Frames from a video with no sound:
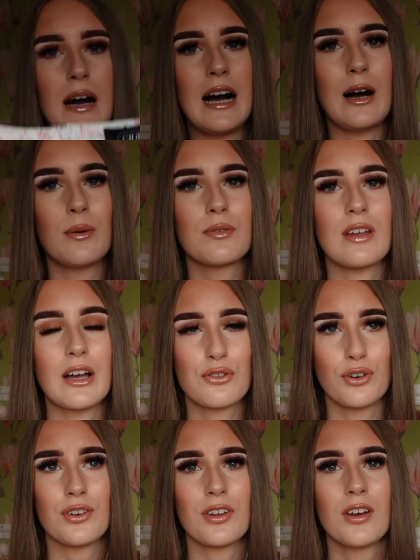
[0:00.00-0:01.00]
I
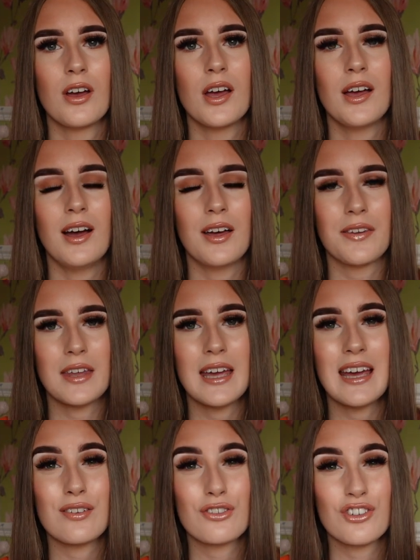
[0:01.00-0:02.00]
don't think
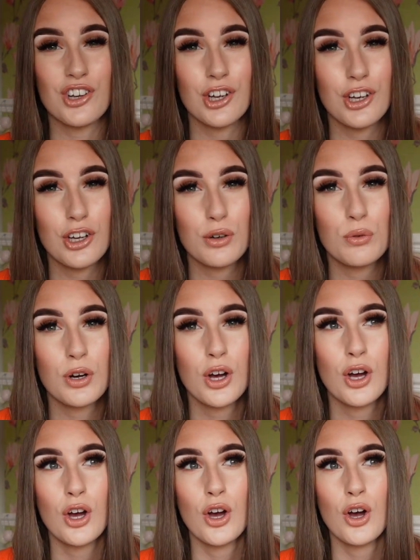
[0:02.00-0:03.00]
it is too
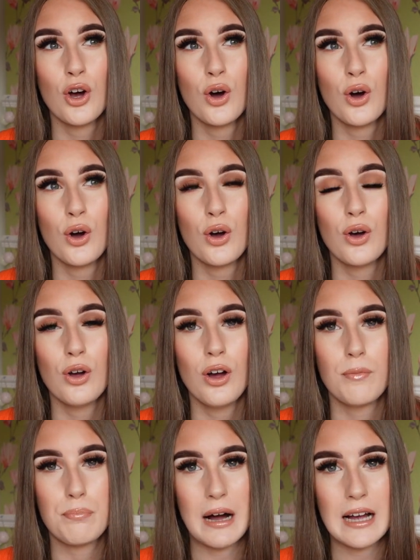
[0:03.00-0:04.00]

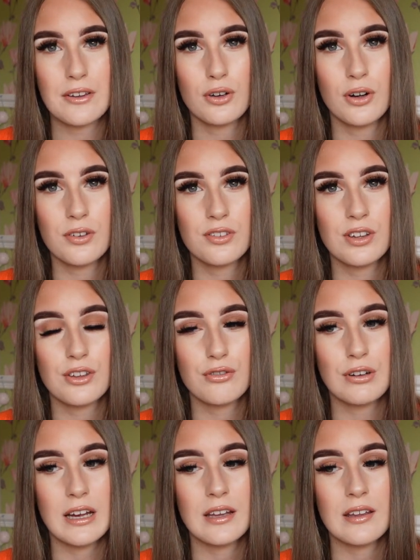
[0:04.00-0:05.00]
bad,
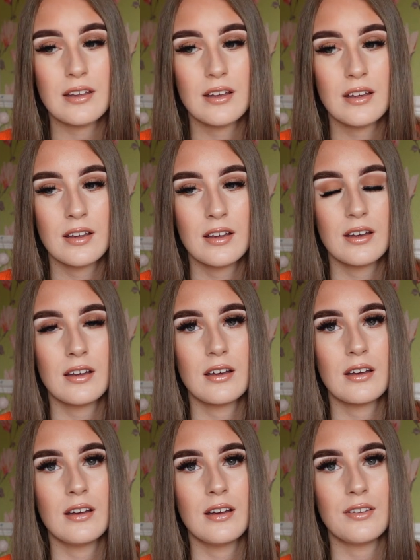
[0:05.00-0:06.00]
considering
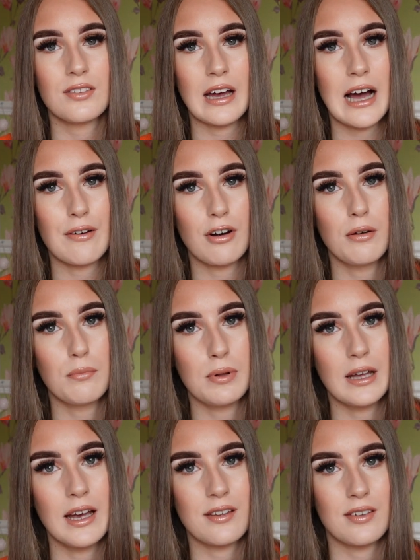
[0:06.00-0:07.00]
Zara and
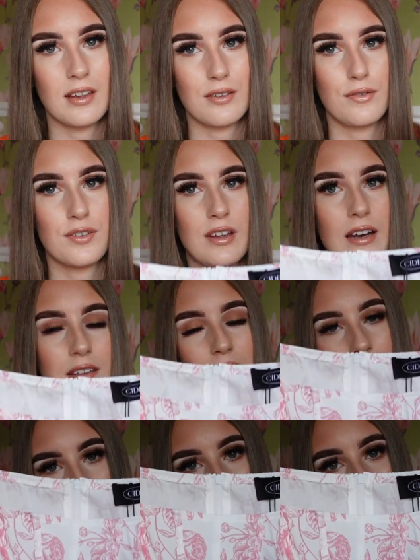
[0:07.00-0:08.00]
places for selling
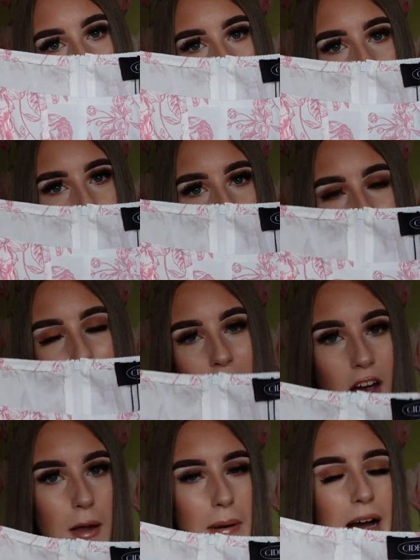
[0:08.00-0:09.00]
this will probably sell it for
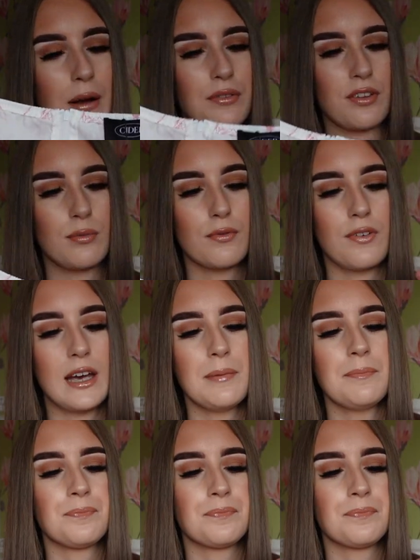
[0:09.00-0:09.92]
£30 or something.